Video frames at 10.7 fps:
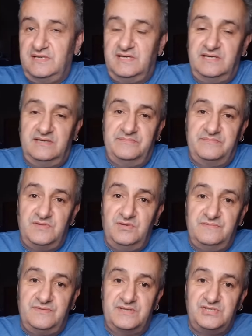
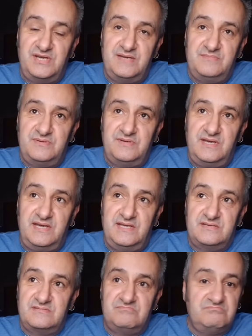unified champ,
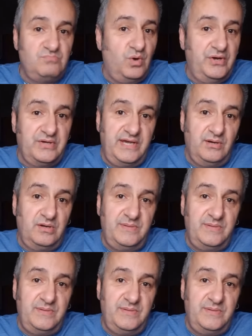and why not get all the